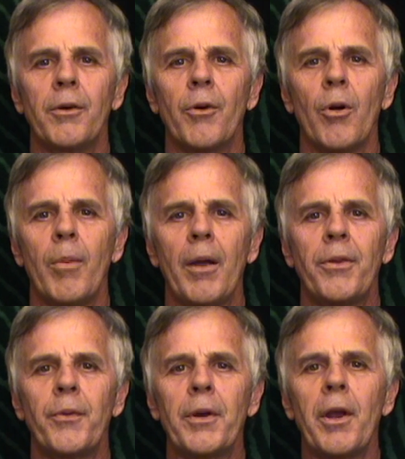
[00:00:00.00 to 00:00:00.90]
to grow about
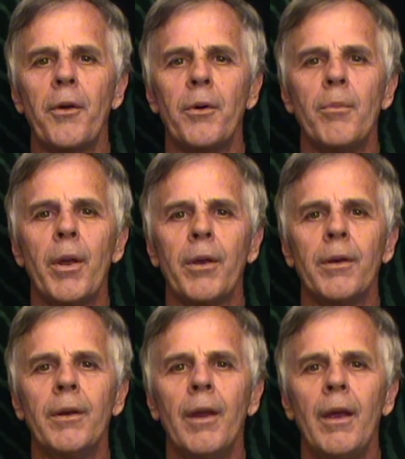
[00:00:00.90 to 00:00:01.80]
300
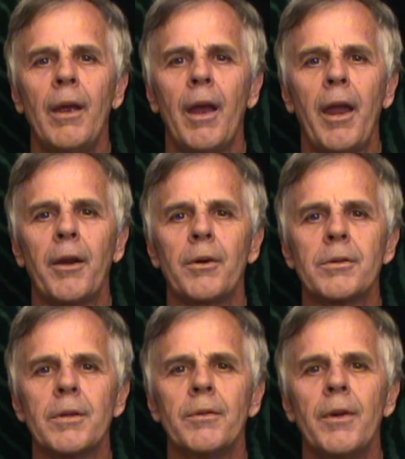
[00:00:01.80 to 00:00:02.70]
million
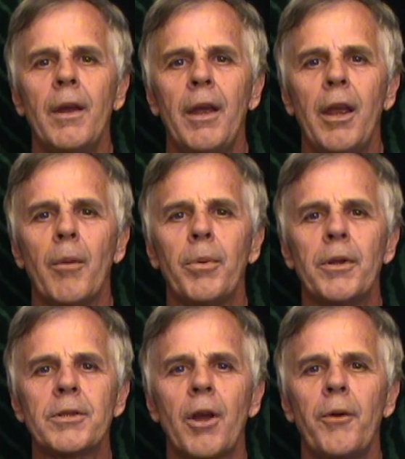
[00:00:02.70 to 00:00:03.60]
acres of hemp in
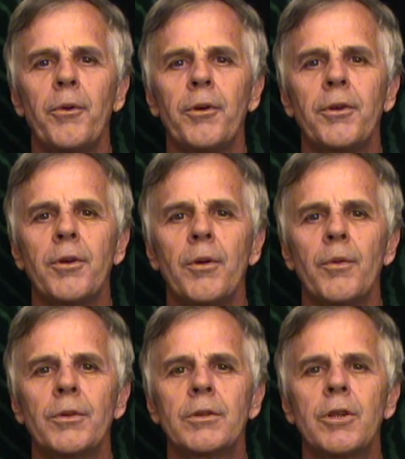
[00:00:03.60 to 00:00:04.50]
this country
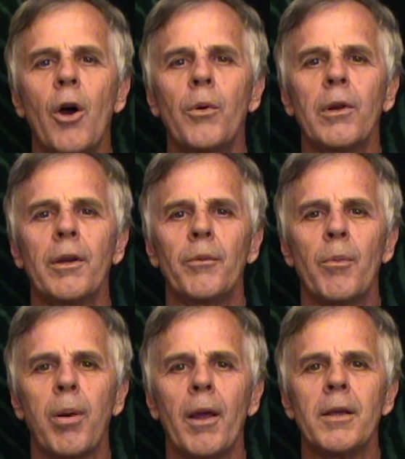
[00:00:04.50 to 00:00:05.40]
to totally
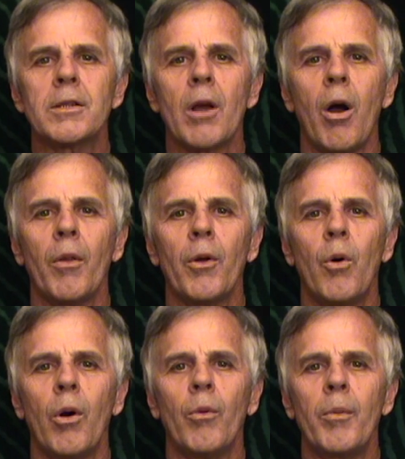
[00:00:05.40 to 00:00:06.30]
replace all the
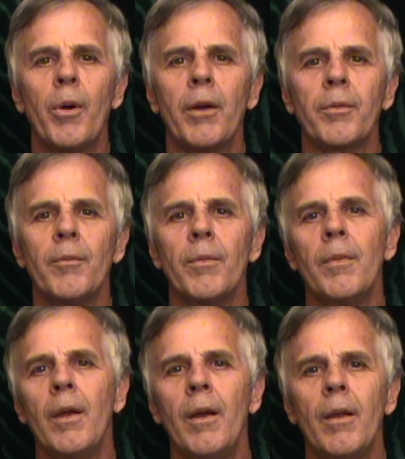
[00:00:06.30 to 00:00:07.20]
oil we bring from
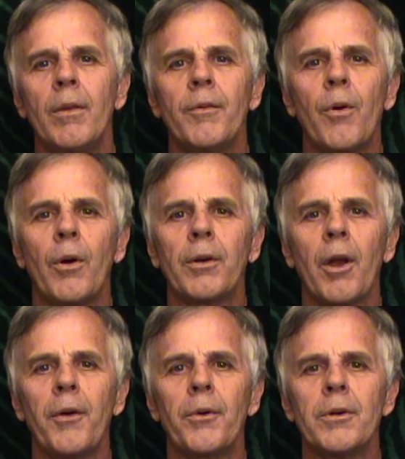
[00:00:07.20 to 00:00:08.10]
foreign
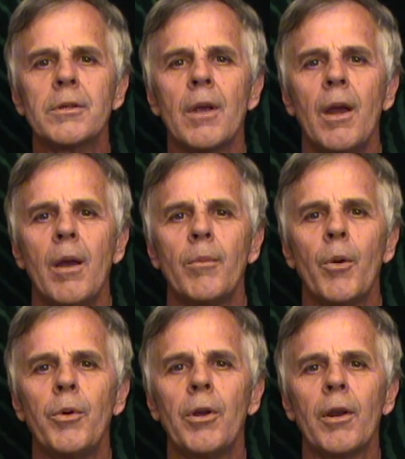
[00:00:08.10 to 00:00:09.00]
countries.
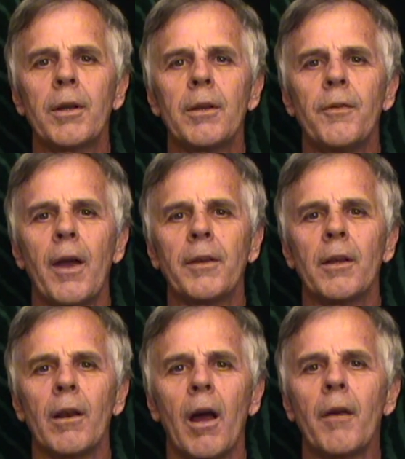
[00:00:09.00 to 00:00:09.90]
But when you look at the fact
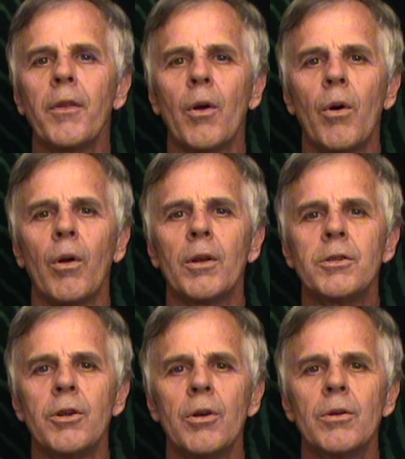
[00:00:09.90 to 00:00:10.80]
that a lot of the oil
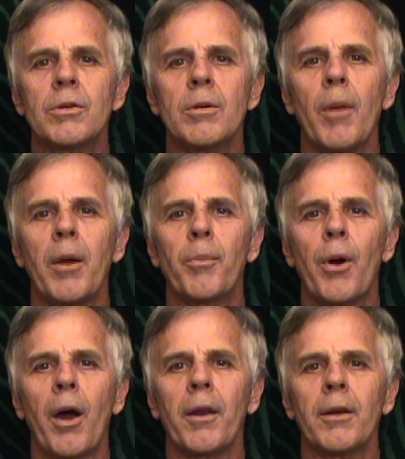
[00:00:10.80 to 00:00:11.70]
is used to make
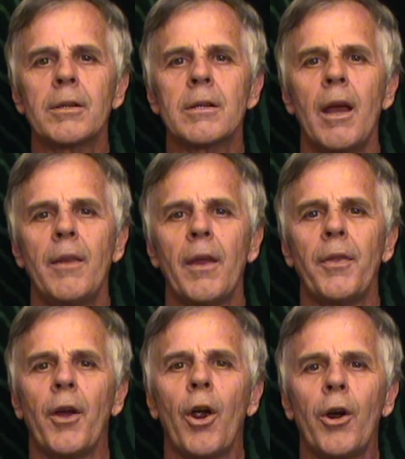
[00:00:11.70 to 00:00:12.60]
products
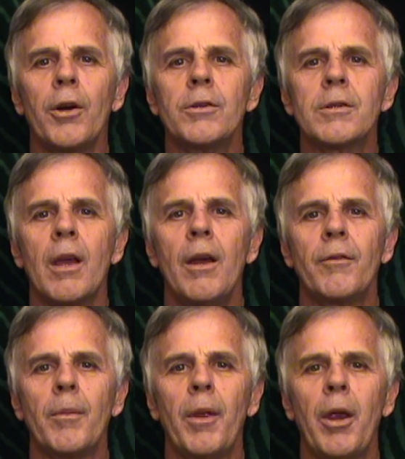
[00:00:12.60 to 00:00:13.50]
that the hurds
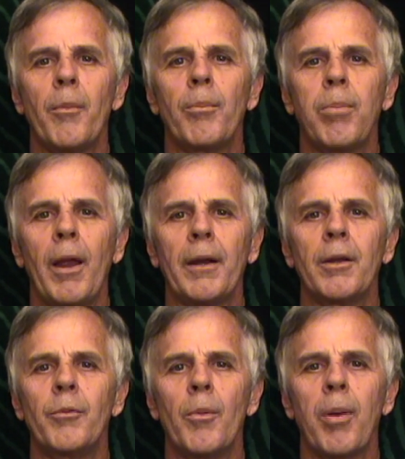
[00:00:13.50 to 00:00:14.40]
from the hemp plant
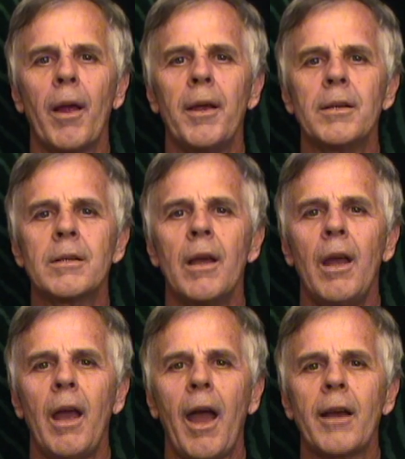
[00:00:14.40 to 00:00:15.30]
could replace,
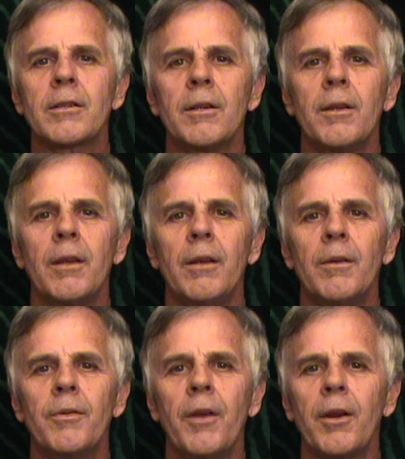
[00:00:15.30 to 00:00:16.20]
actually the
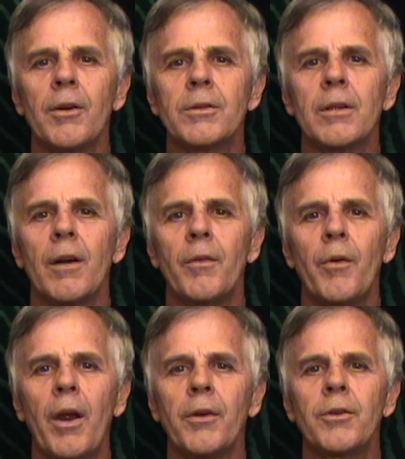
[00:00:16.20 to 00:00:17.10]
figures of
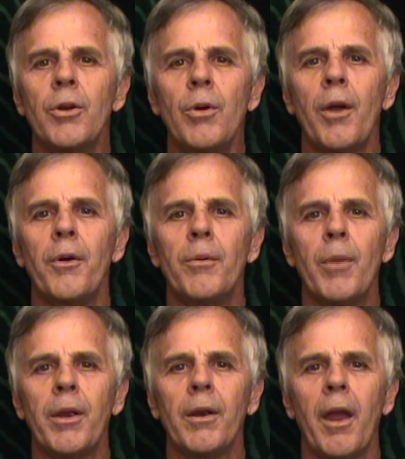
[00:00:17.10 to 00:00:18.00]
around 200
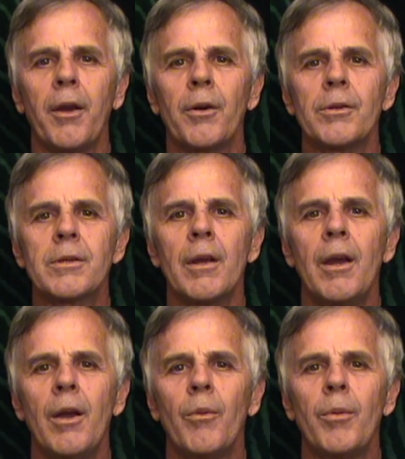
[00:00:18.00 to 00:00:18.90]
million acres
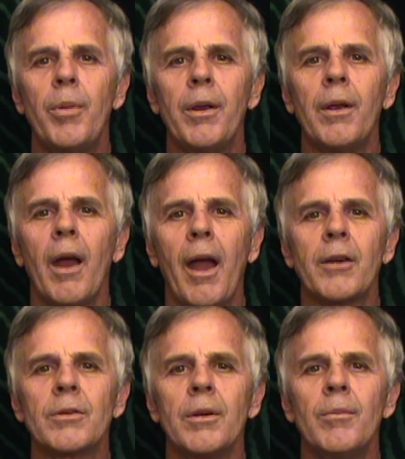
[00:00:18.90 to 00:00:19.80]
would be
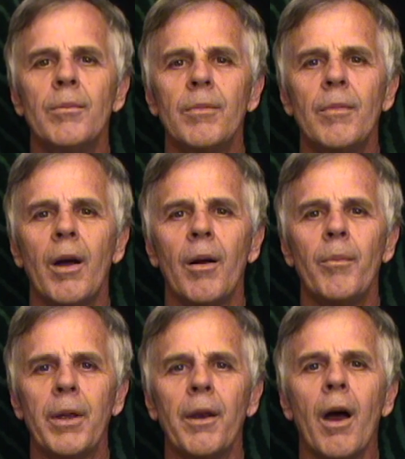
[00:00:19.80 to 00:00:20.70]
actually uh,
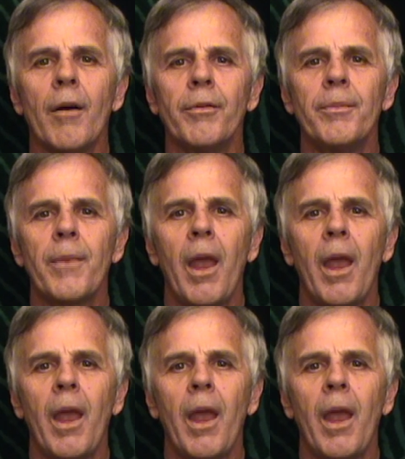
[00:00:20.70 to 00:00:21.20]
be enough